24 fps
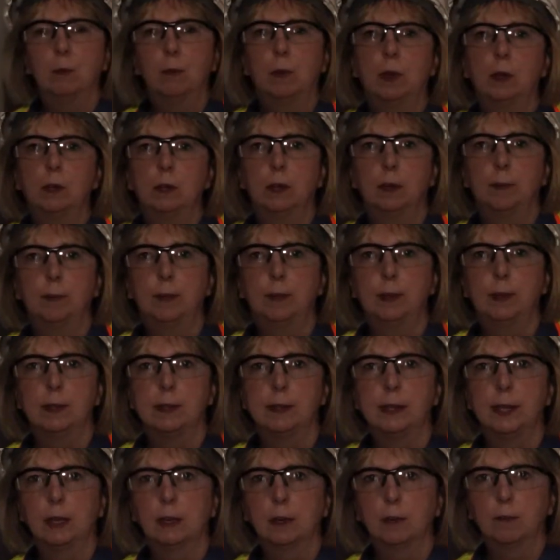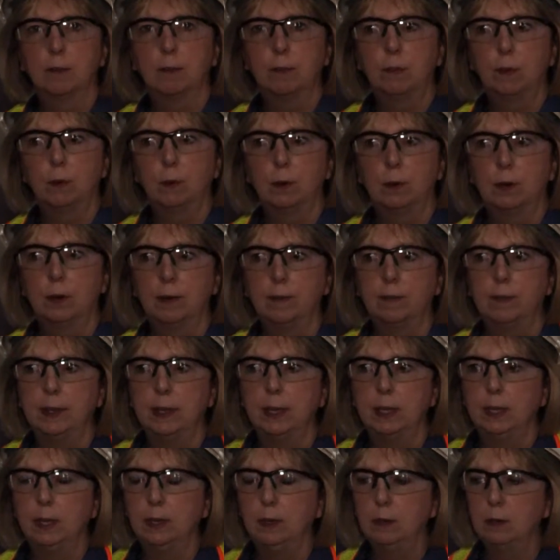walked up to the second floor of
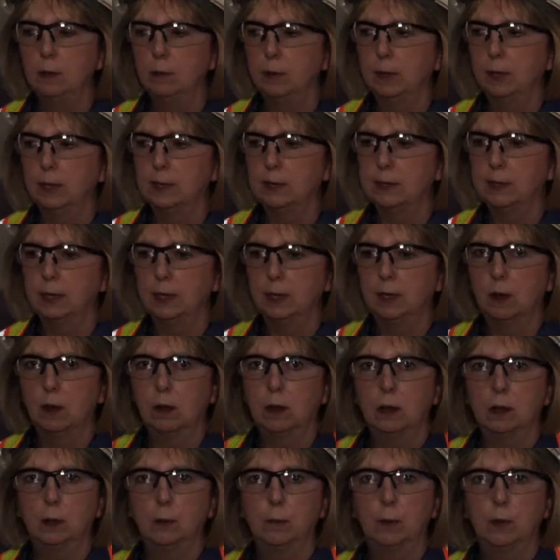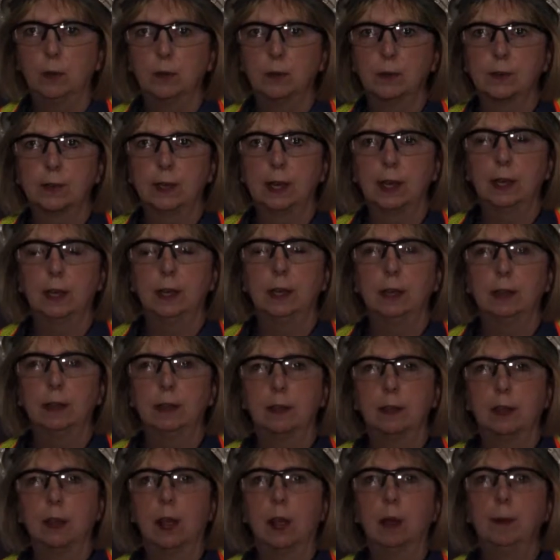the east wing of City Hall, and we are standing in
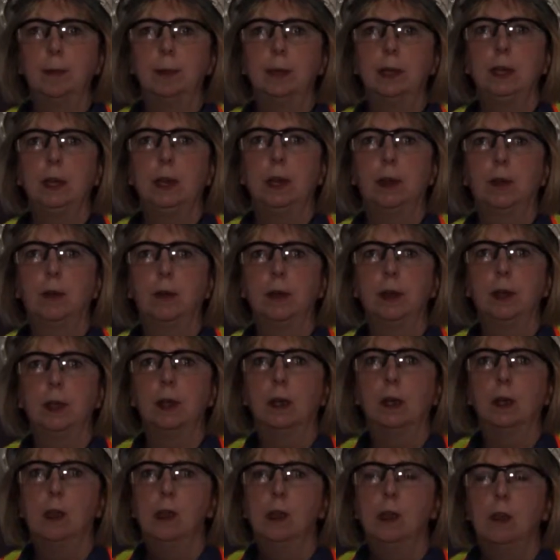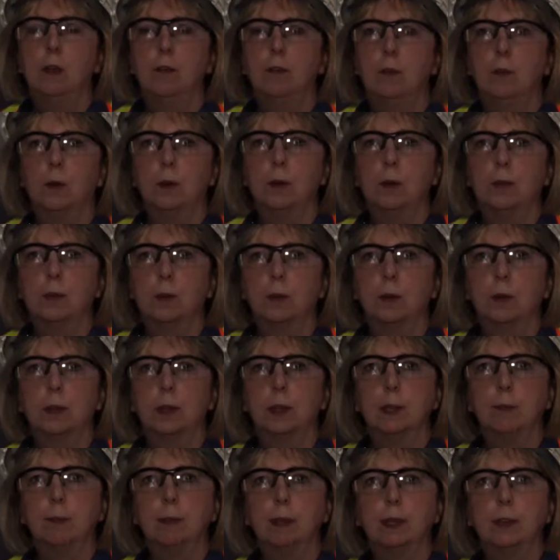the lobby area for
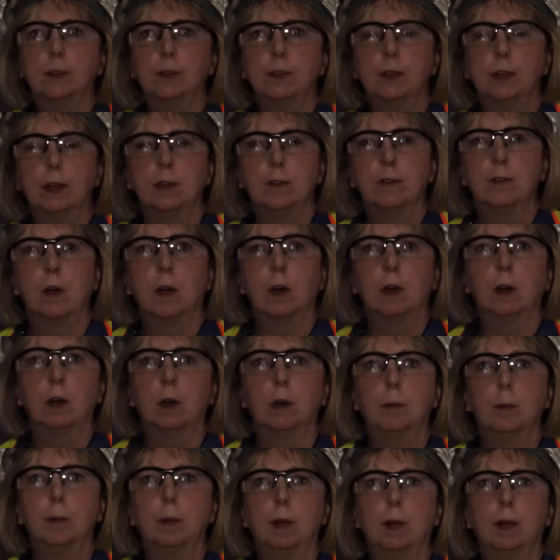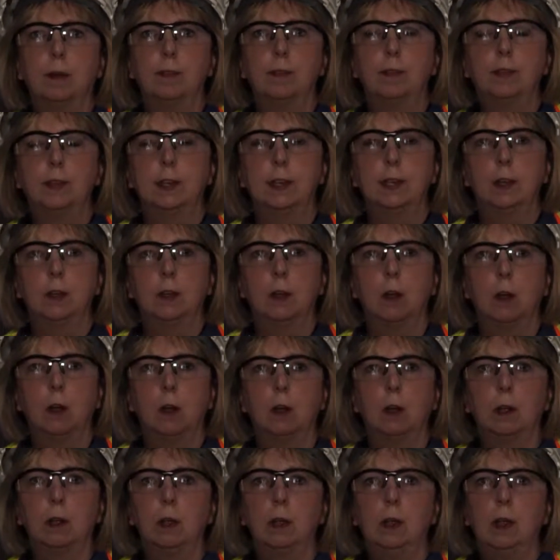the administrative arm of City
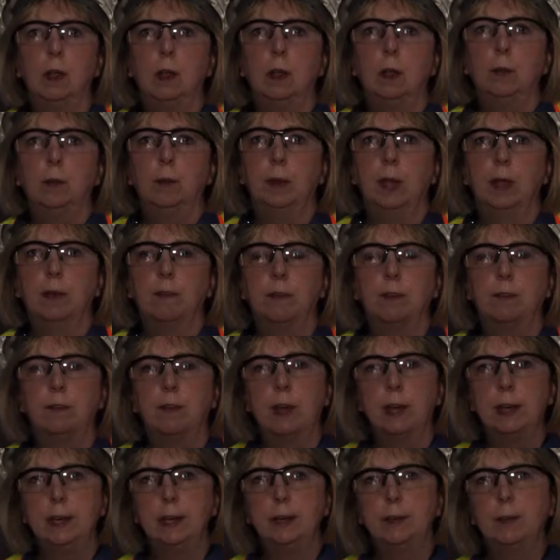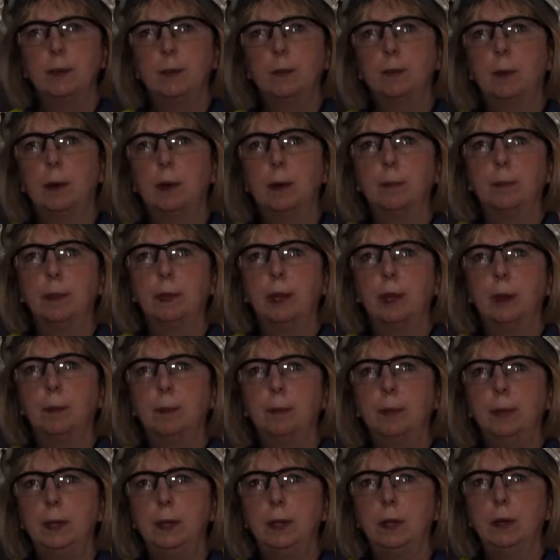Hall. We have the finance department
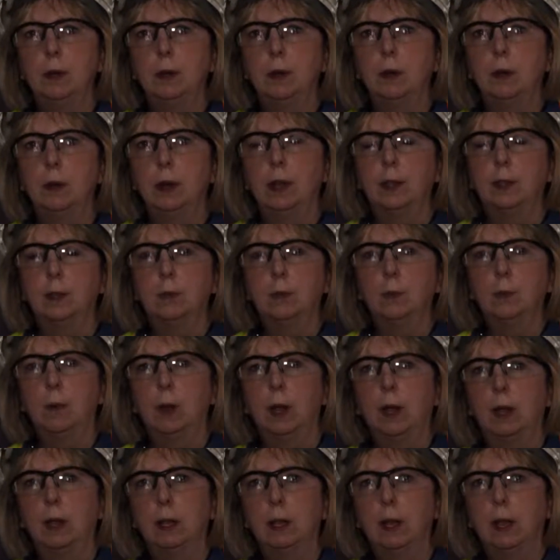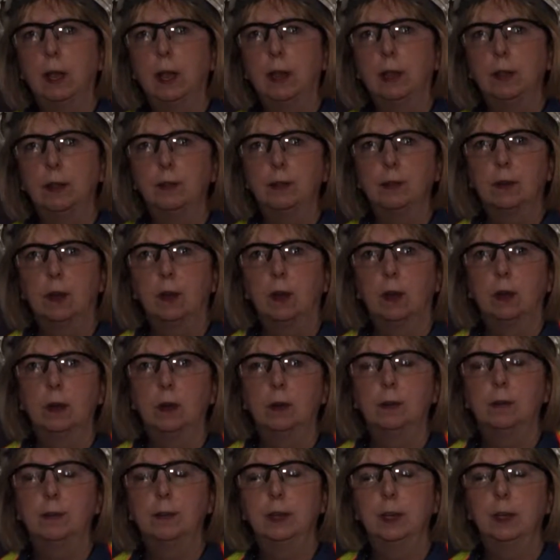up here, as well as
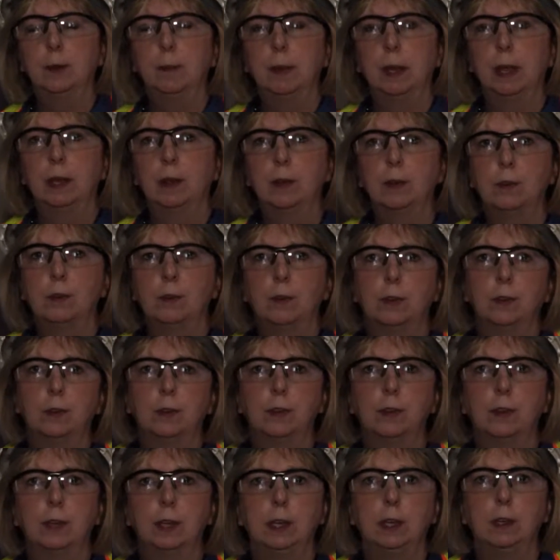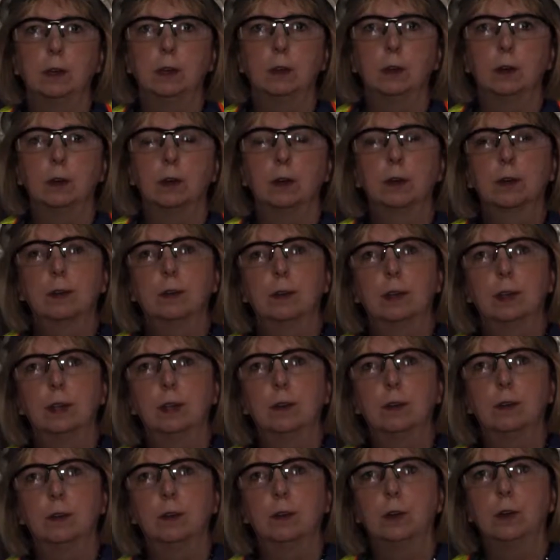our city manager, city clerk,
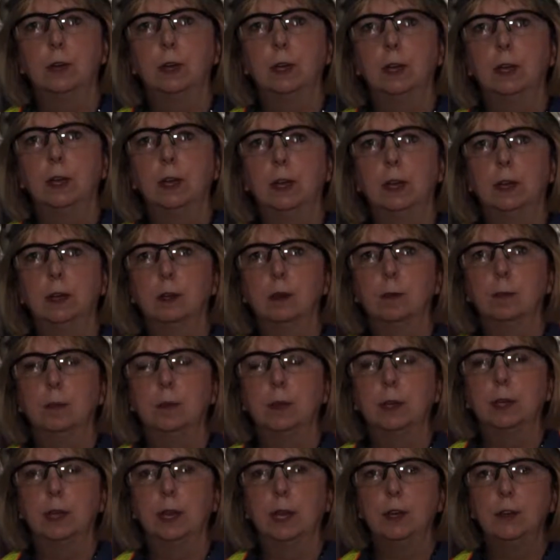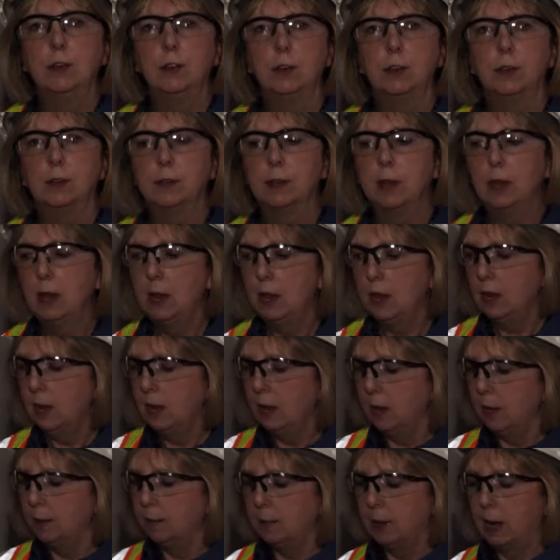city attorney, and communications.
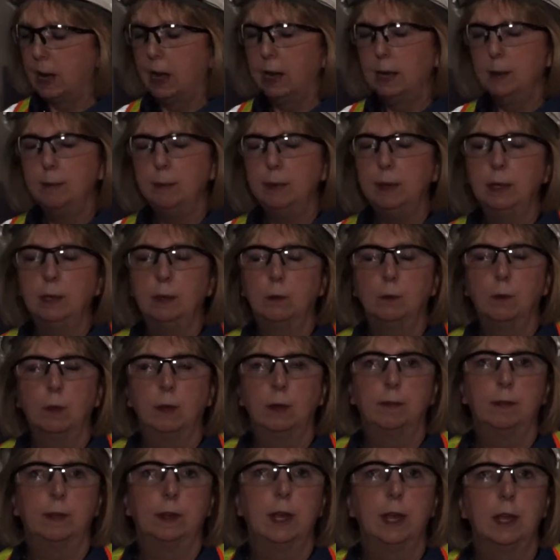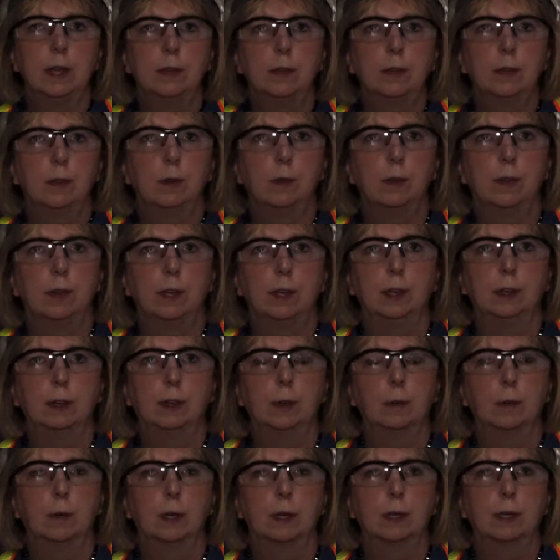And behind me is one of the nice new things
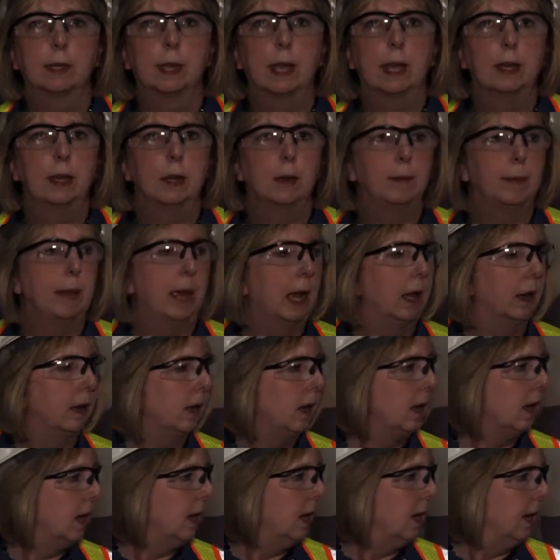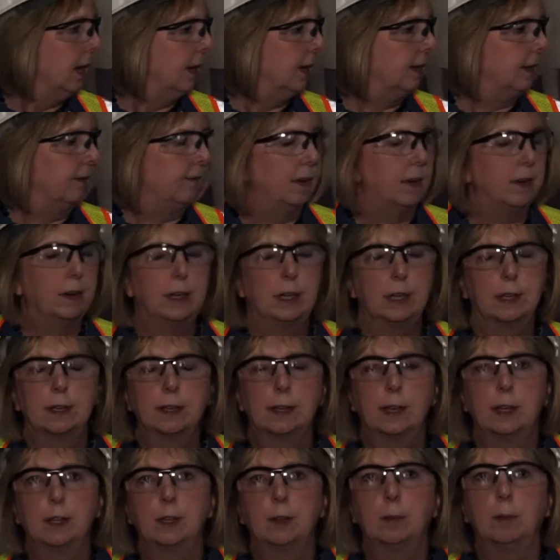that we're excited about, is a very
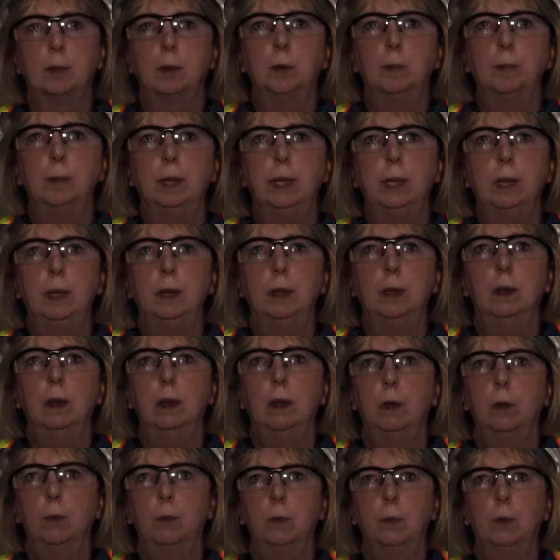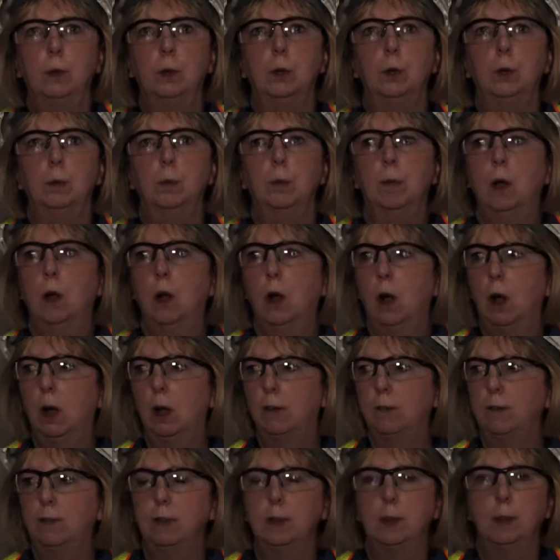accessible meeting room
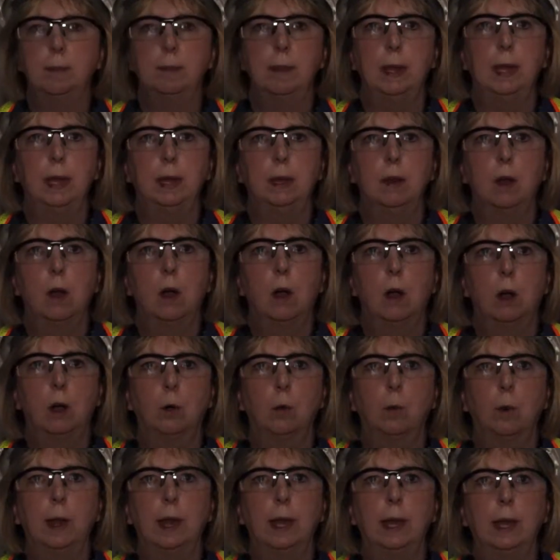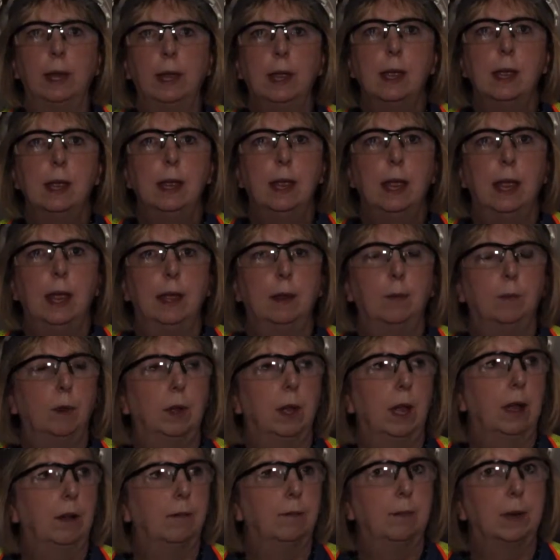off of the main hallway. And
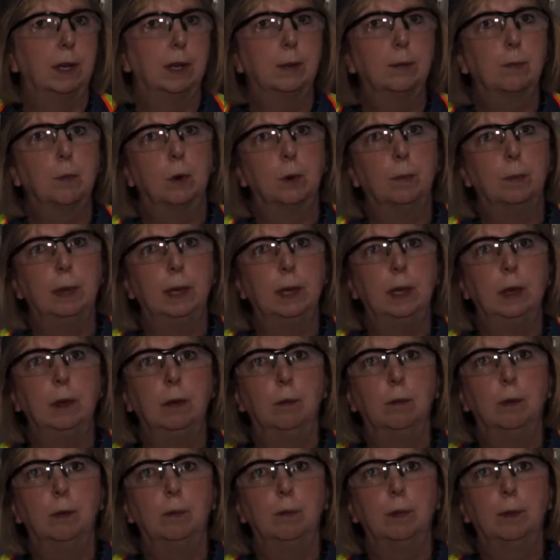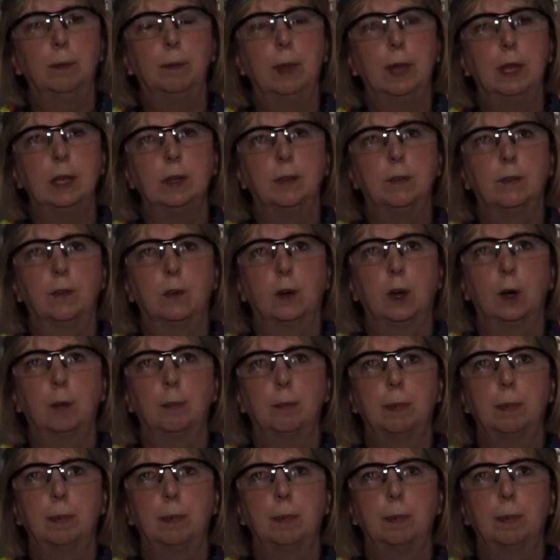we'll have much more meeting room space for our